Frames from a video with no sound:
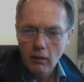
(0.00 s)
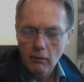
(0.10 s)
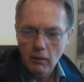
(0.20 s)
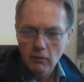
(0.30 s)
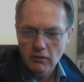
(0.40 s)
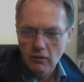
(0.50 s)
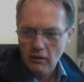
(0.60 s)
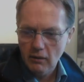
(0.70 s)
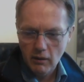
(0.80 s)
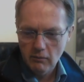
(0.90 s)
was
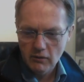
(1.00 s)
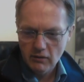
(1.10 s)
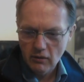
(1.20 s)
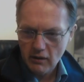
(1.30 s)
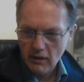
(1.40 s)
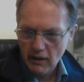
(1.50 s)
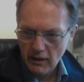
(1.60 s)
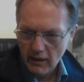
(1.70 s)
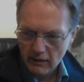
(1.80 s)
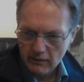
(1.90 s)
looking. Well, I'm just
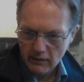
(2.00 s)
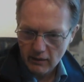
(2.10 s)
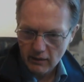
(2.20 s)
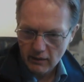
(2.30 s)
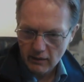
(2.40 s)
looking at